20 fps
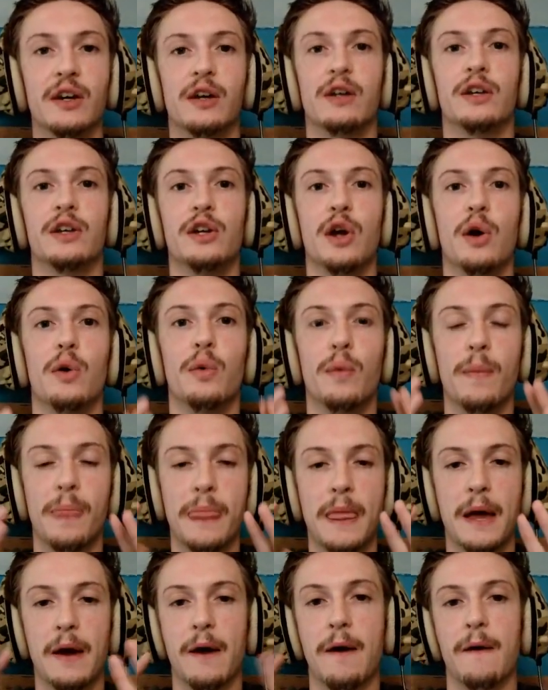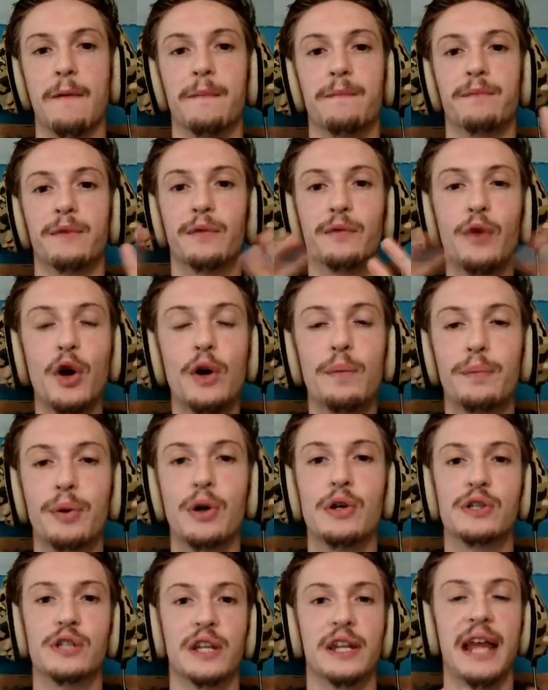you know,
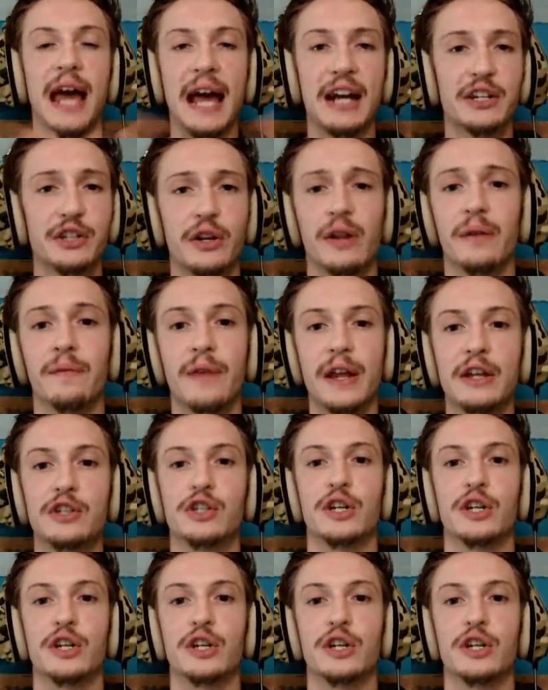third-person action-adventure